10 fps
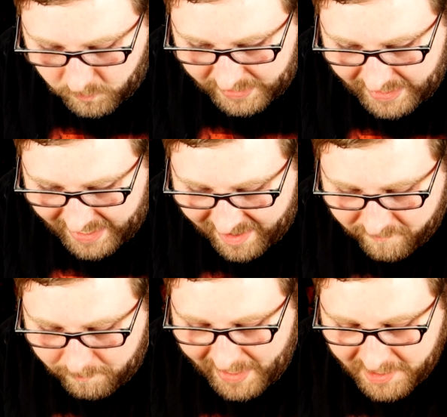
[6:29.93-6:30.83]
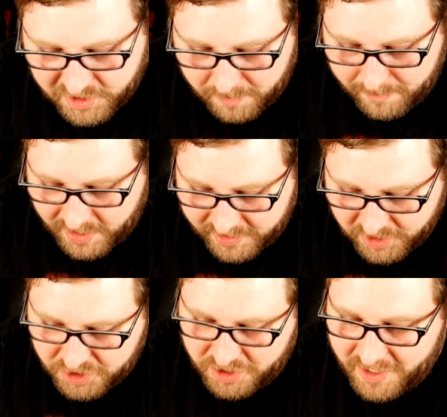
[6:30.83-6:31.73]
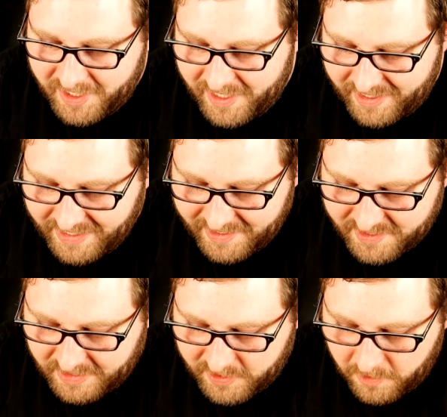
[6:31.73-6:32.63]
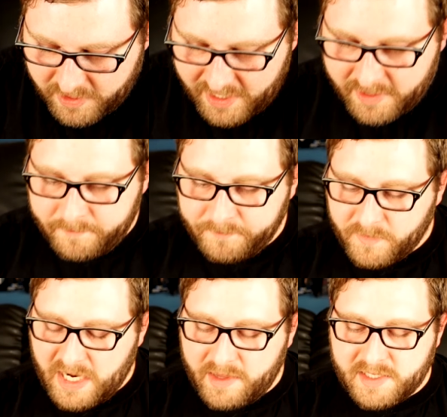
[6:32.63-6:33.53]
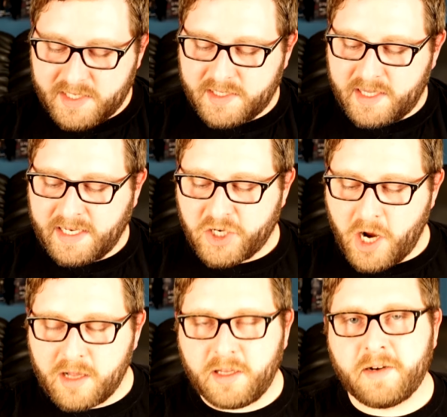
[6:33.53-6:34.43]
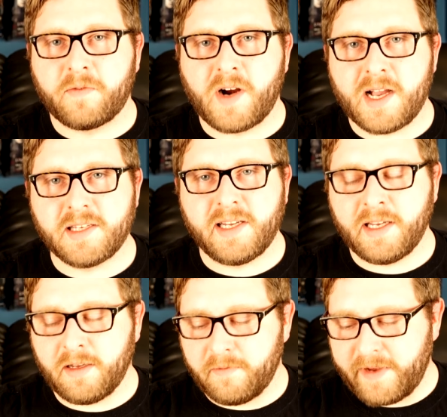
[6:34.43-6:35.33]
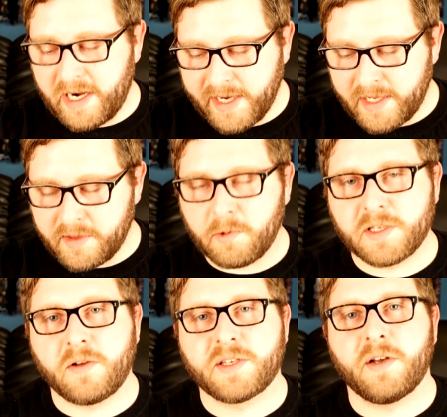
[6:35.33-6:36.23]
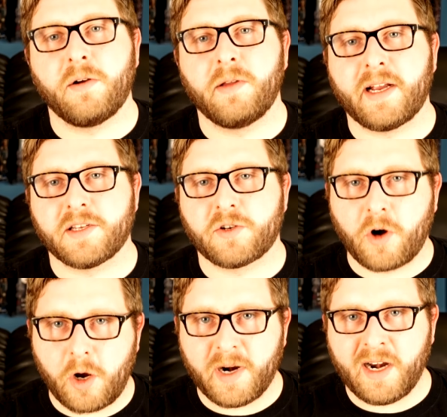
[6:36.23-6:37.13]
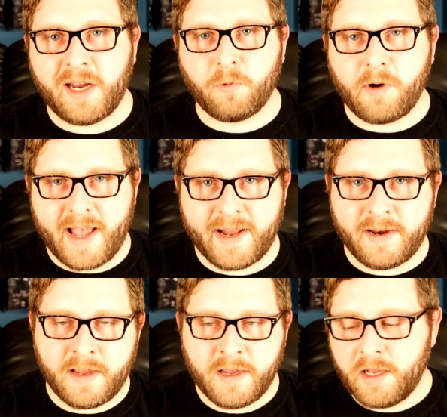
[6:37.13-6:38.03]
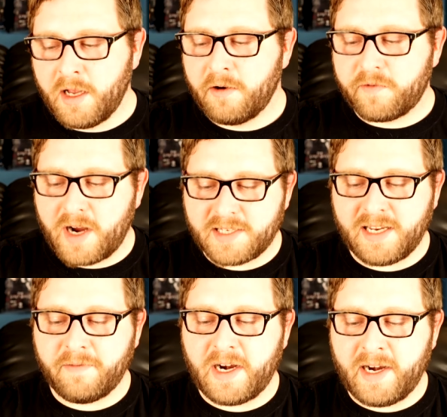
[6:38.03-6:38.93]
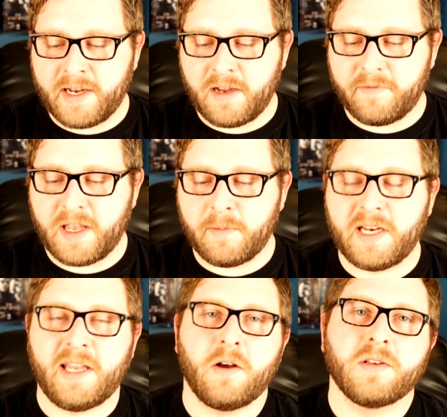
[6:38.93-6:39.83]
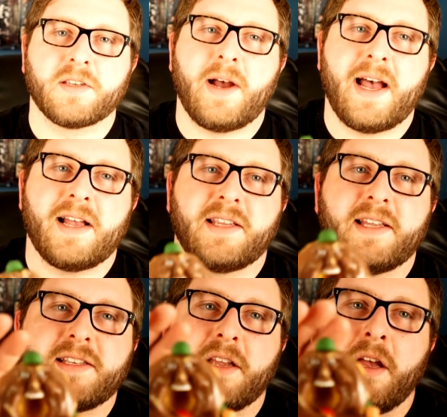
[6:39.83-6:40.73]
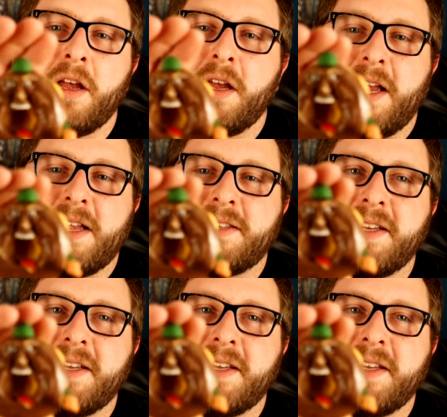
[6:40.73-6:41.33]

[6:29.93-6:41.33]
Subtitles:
we have Major Munch, and he is a donut, and this is the chocolate frosting variant. There was also like a strawberry red frosting variant of him, and he also has his